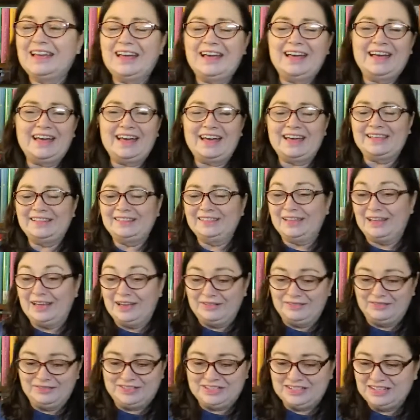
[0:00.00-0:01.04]
I
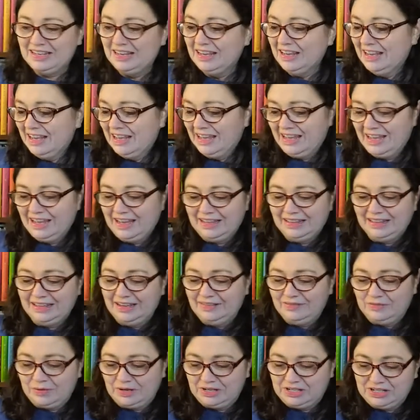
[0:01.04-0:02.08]
loved
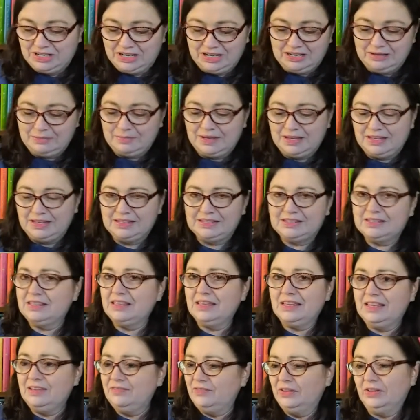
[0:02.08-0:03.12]
watching him as the
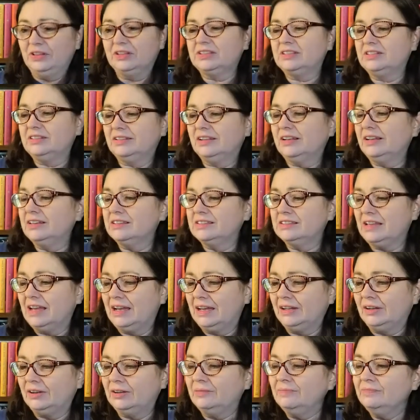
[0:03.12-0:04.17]
evil
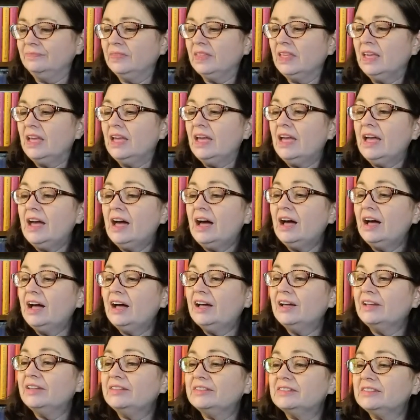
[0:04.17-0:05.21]
Siler.
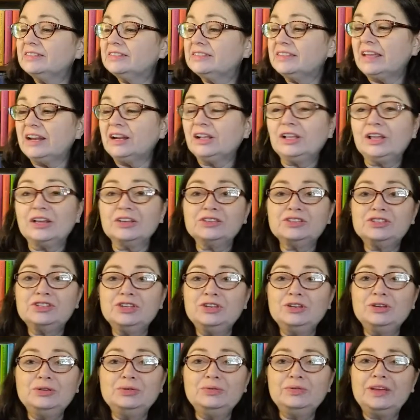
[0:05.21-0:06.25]
Santa Claus
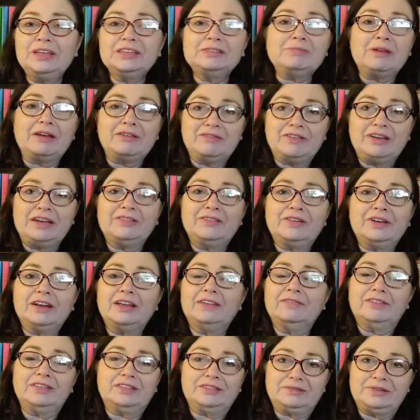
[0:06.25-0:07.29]
II is my favorite of
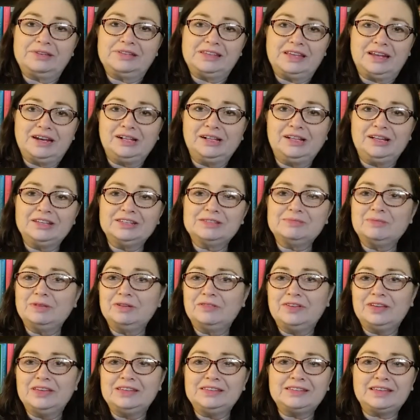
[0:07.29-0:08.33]
the three Santa Claus
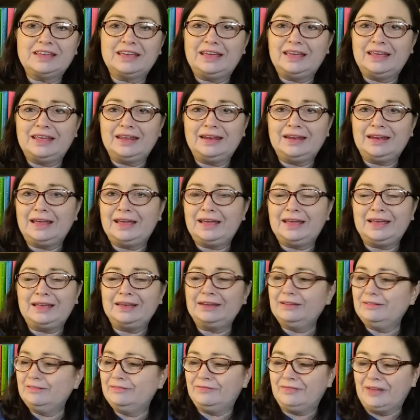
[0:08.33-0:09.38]
movies, and I
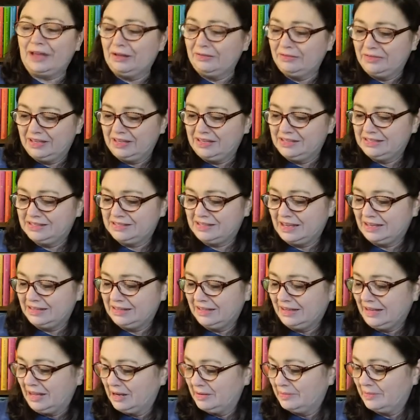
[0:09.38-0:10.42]
found this at the
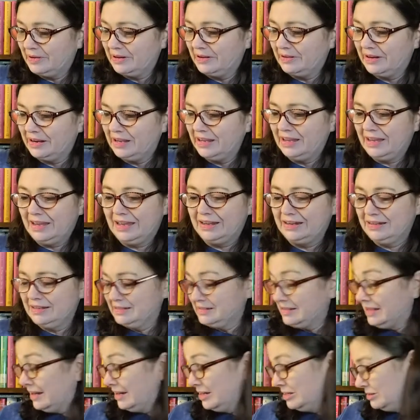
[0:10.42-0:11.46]
library and
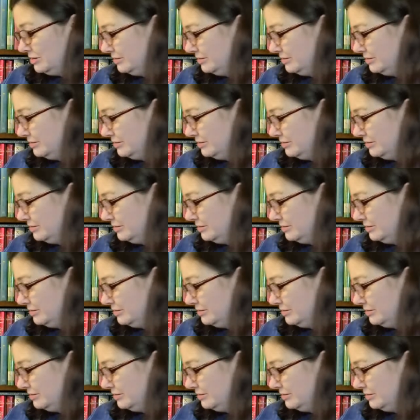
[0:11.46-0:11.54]
decided to